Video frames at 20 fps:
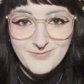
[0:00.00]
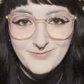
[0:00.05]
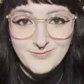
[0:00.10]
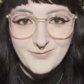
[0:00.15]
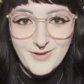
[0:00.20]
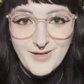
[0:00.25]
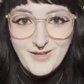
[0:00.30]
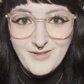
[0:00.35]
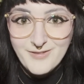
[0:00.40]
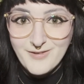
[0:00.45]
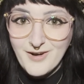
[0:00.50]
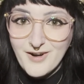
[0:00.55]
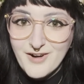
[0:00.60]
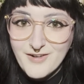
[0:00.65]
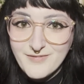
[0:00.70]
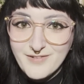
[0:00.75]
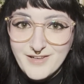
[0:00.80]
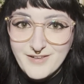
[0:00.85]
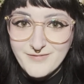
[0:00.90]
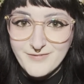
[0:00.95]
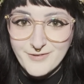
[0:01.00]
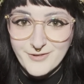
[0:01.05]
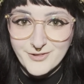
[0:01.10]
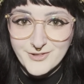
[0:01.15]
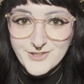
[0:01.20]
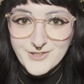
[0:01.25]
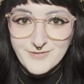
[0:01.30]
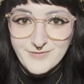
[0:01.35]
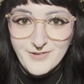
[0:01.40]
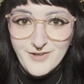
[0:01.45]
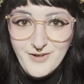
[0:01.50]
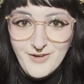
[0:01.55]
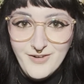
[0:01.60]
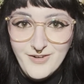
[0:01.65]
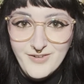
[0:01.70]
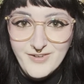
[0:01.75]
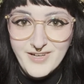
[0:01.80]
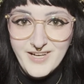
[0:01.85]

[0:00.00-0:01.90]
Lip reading: what he thought of it first of all,